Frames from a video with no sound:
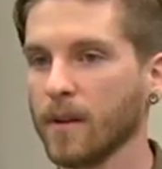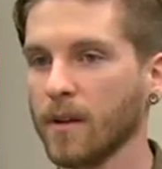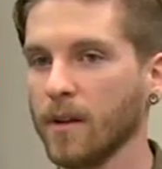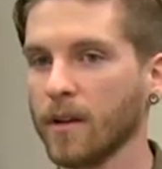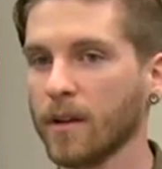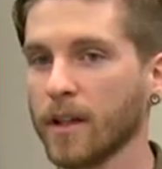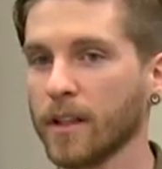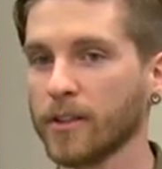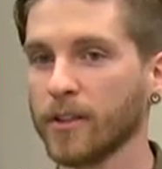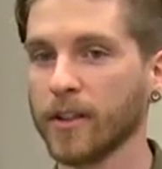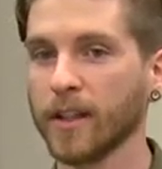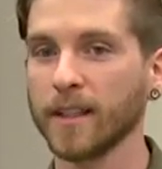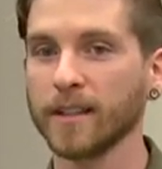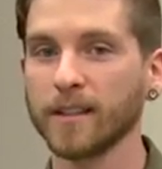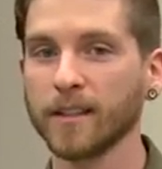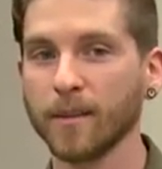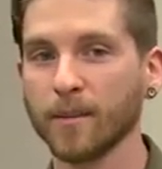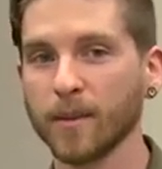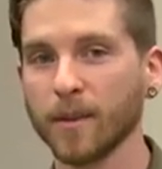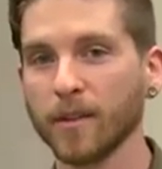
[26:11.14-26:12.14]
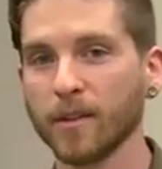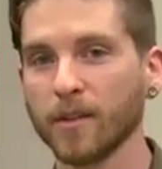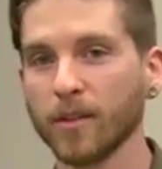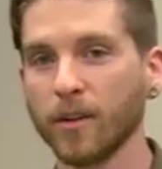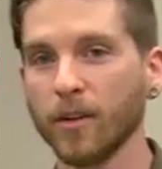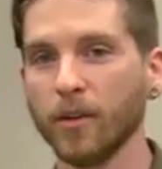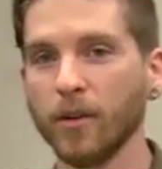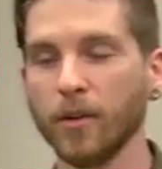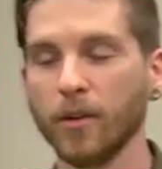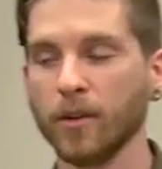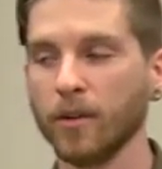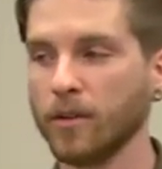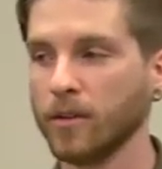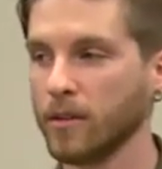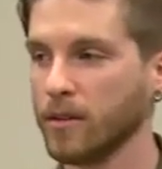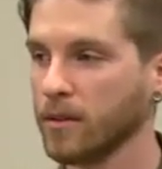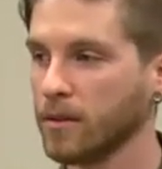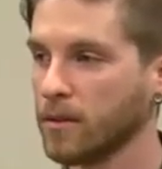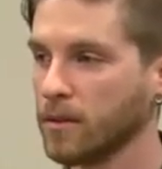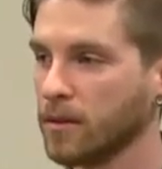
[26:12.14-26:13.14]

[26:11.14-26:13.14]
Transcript: Okay, so that's something to Google